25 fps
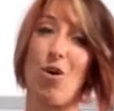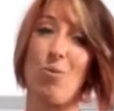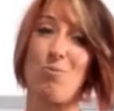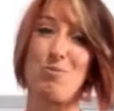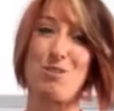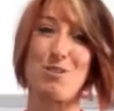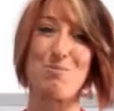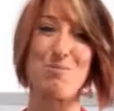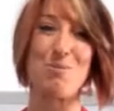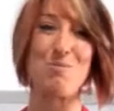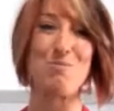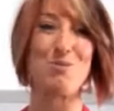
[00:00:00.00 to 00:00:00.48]

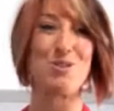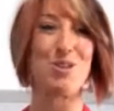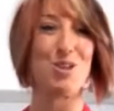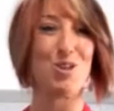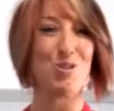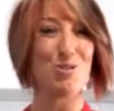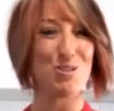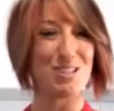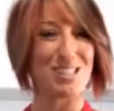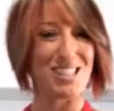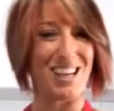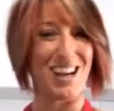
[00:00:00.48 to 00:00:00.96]
Optimum
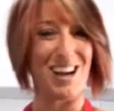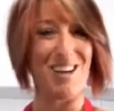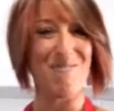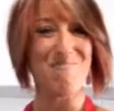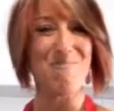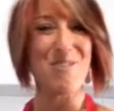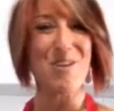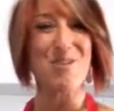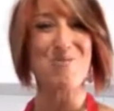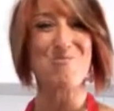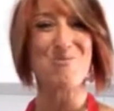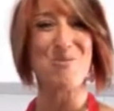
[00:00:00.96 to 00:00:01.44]
juicer,
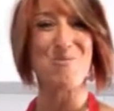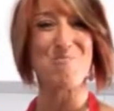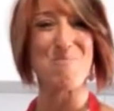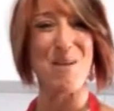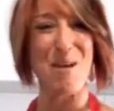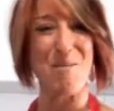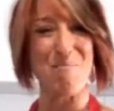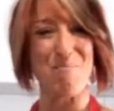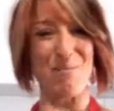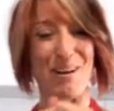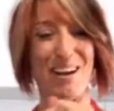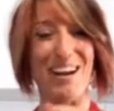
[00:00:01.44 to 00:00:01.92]

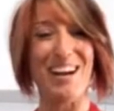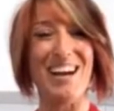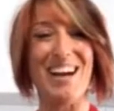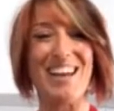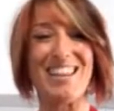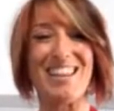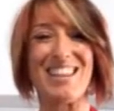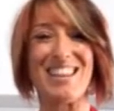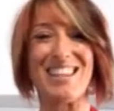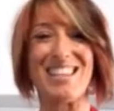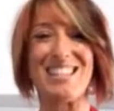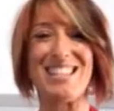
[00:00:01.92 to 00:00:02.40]
remember
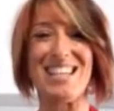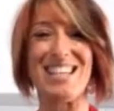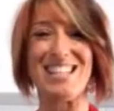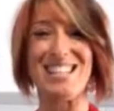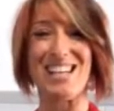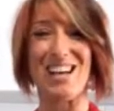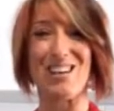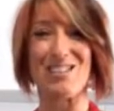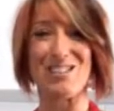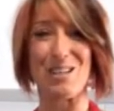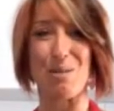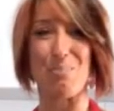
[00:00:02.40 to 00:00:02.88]
that the
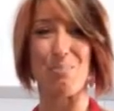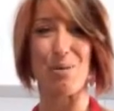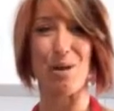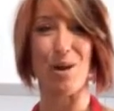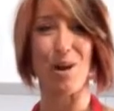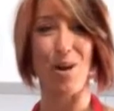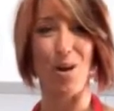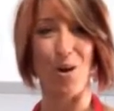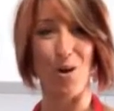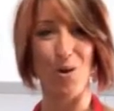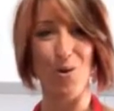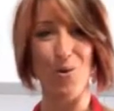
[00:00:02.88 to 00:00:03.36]
details are
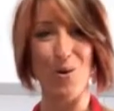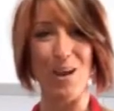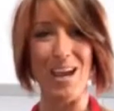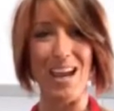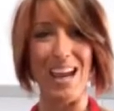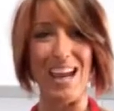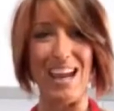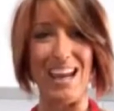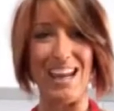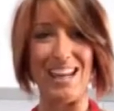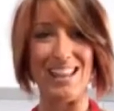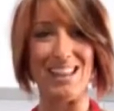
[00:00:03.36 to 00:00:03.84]
below
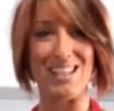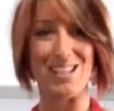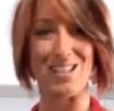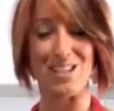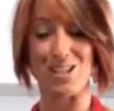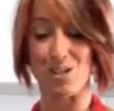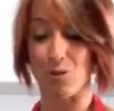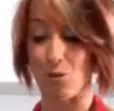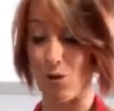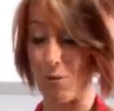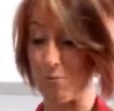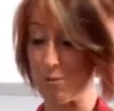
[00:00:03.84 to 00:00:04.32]
in the
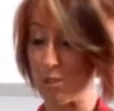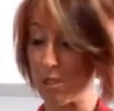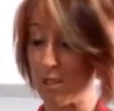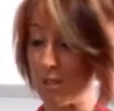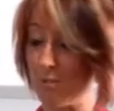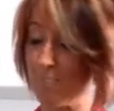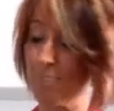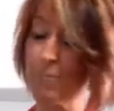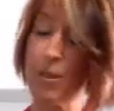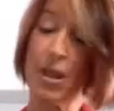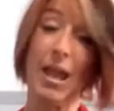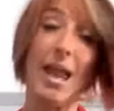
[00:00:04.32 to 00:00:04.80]

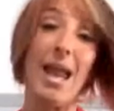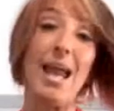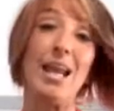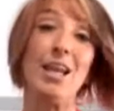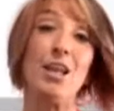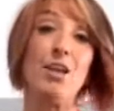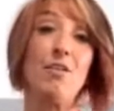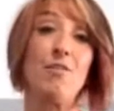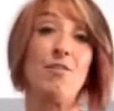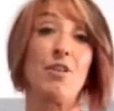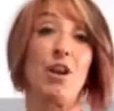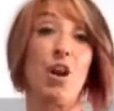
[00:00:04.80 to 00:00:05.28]
description,
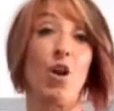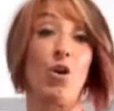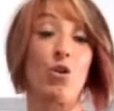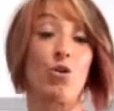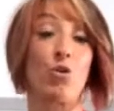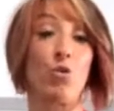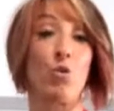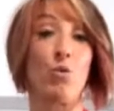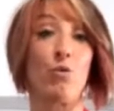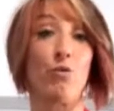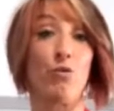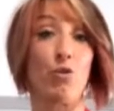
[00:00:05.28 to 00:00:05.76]
any of the
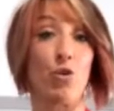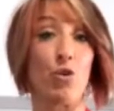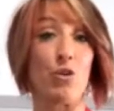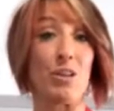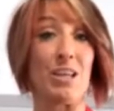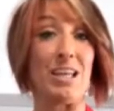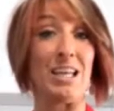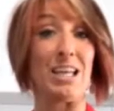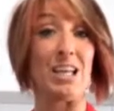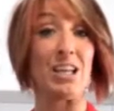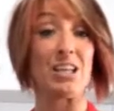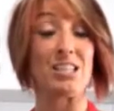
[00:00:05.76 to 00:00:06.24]
local
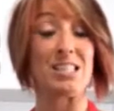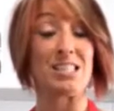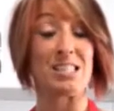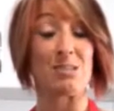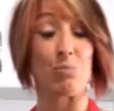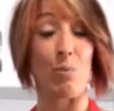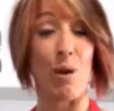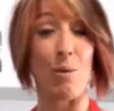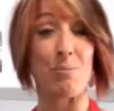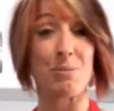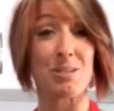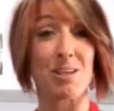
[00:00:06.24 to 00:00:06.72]
Foodie
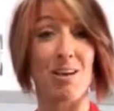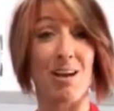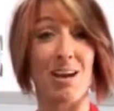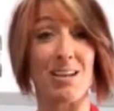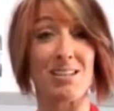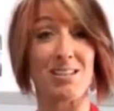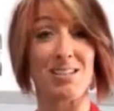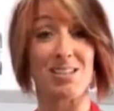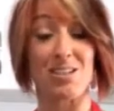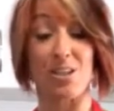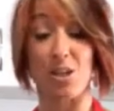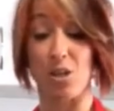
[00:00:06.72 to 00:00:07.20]

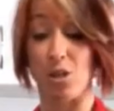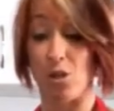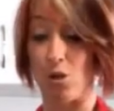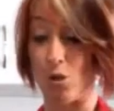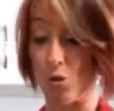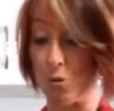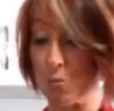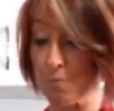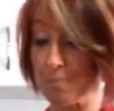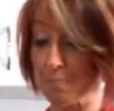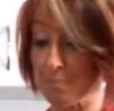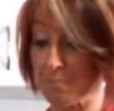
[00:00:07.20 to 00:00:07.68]
websites to
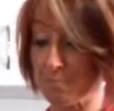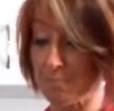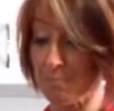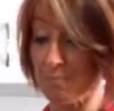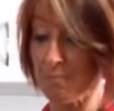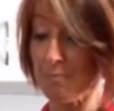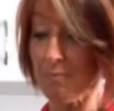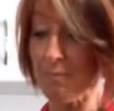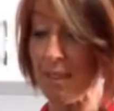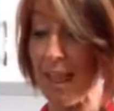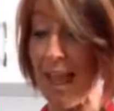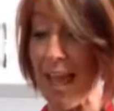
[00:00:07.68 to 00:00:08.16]
you.
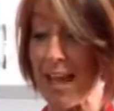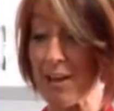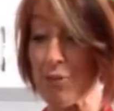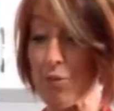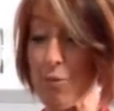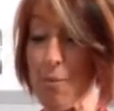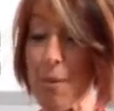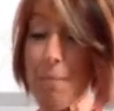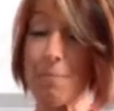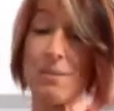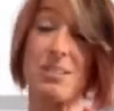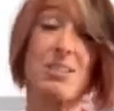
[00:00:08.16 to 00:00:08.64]
And
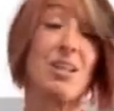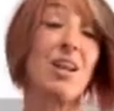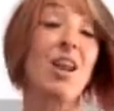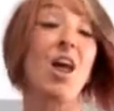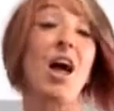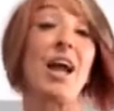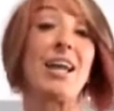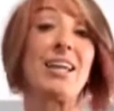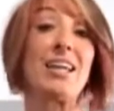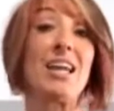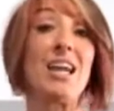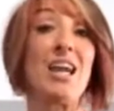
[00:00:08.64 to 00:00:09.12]
remember to
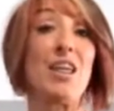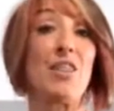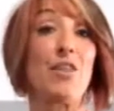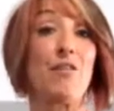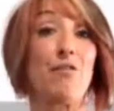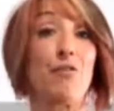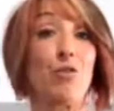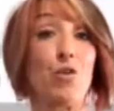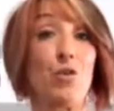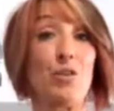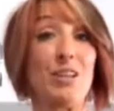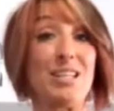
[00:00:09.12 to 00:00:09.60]
like the
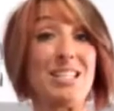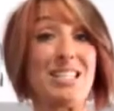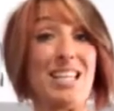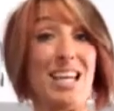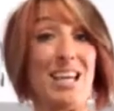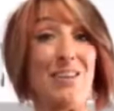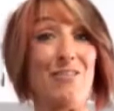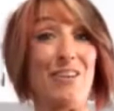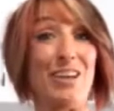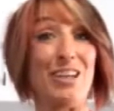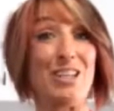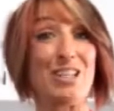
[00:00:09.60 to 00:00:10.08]
Foodie
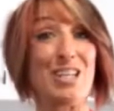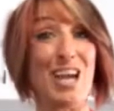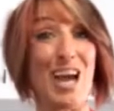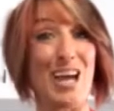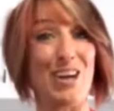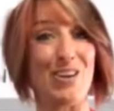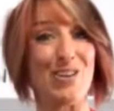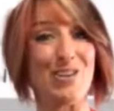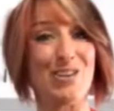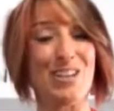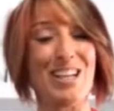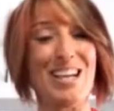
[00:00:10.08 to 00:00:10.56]
TV
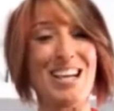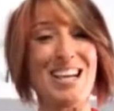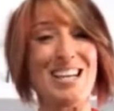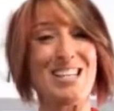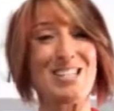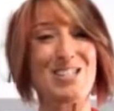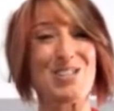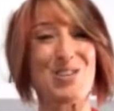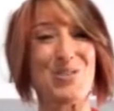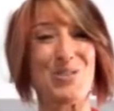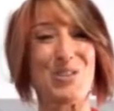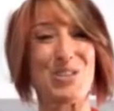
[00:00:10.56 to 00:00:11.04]
channel
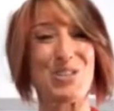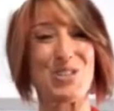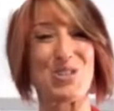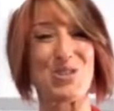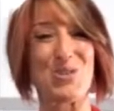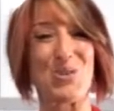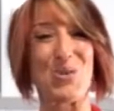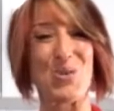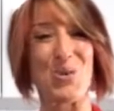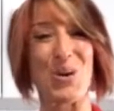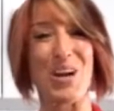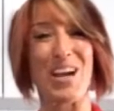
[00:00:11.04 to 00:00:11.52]
to
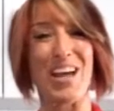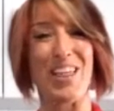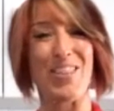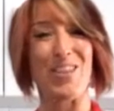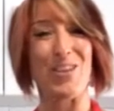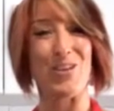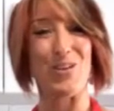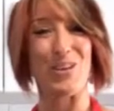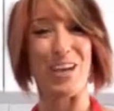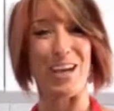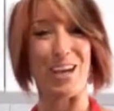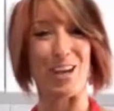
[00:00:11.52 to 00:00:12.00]
ensure
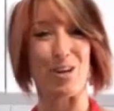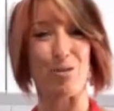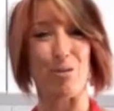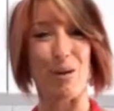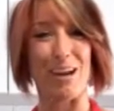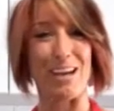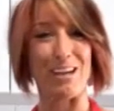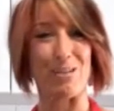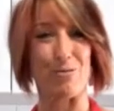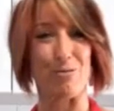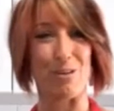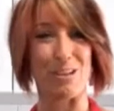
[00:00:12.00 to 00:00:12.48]
that you get
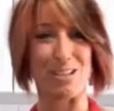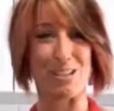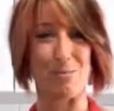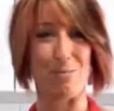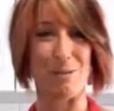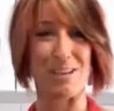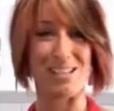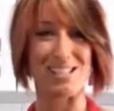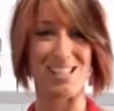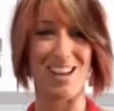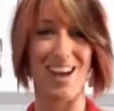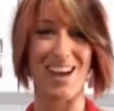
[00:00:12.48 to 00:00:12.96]
great
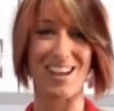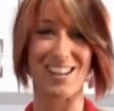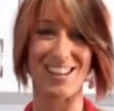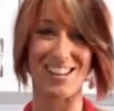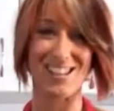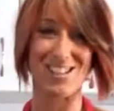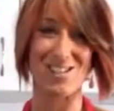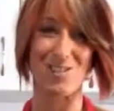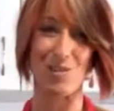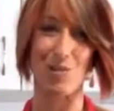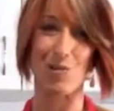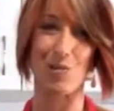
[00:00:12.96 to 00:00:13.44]
recipes like
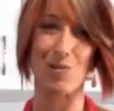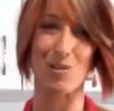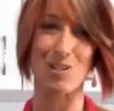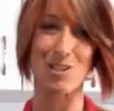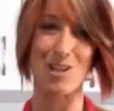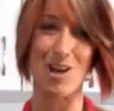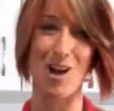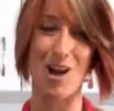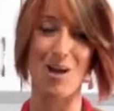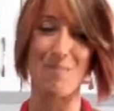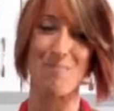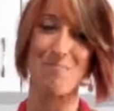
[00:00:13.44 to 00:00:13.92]
this all the
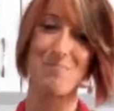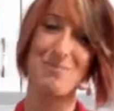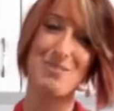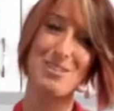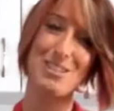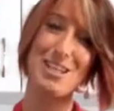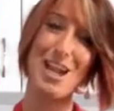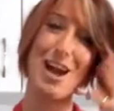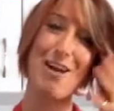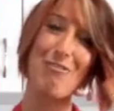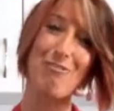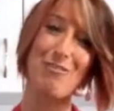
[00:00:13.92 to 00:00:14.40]
time.
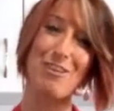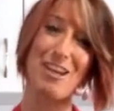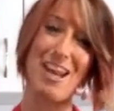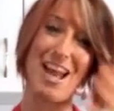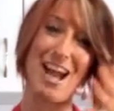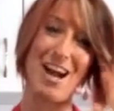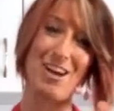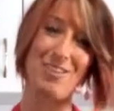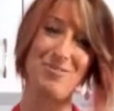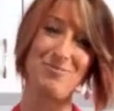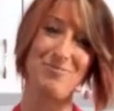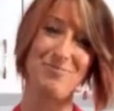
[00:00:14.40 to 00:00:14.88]
Ciao for
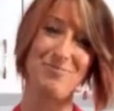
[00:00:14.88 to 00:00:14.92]
now.